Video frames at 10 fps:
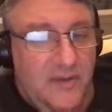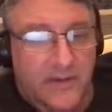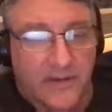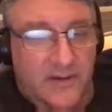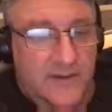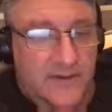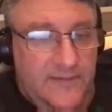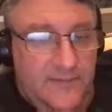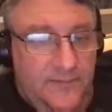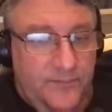and
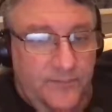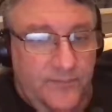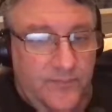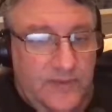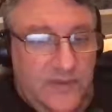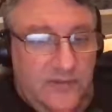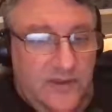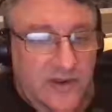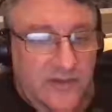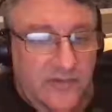they just
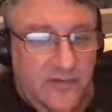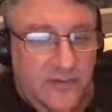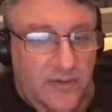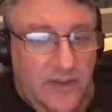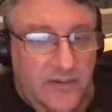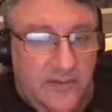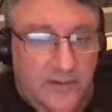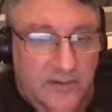kind of sit around.